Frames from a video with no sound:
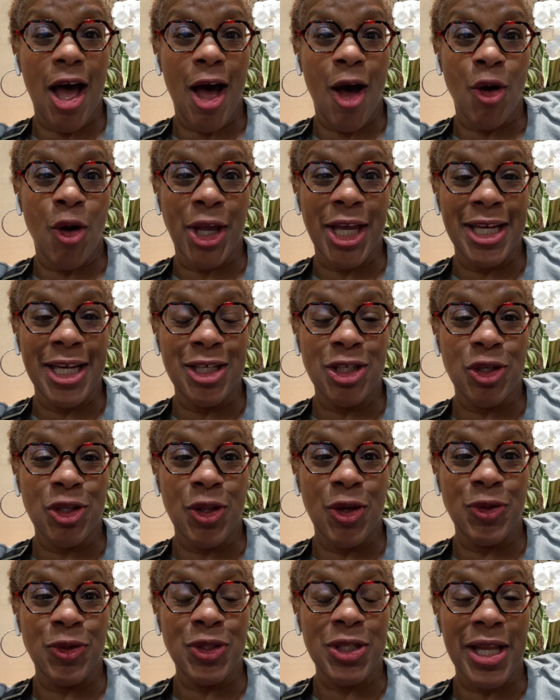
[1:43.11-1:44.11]
I'll get into
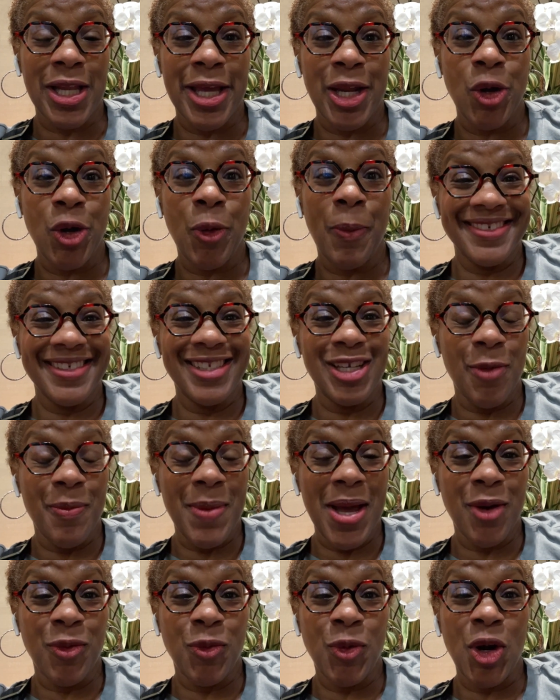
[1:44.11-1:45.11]
those later. No
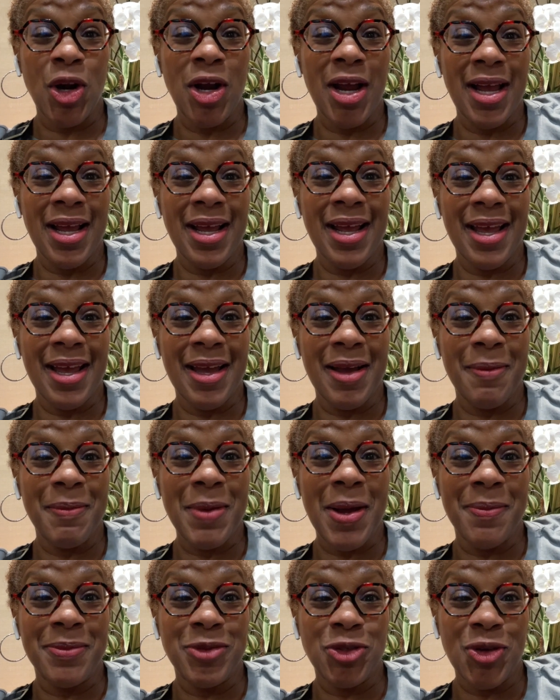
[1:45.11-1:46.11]
matter where I am,
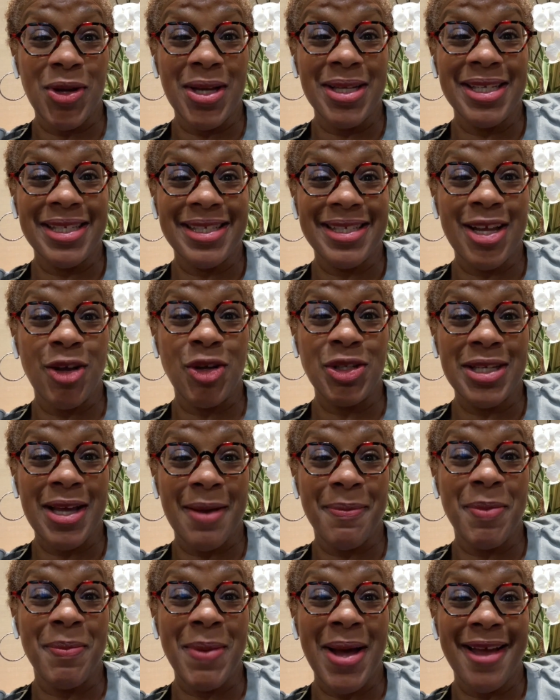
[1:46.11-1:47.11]
I'm trying to stay on
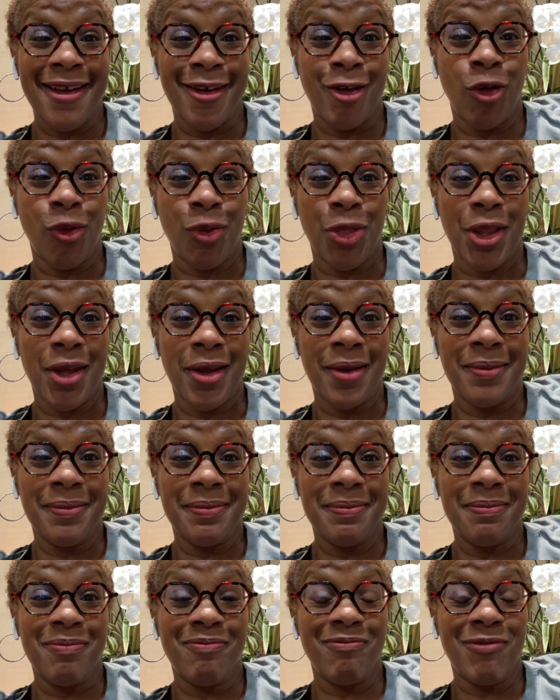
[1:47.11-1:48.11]
top of my health.
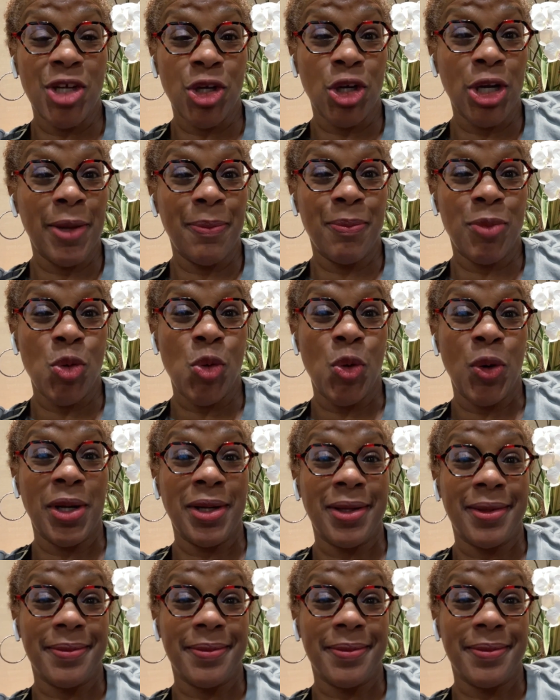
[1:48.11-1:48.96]
Very important.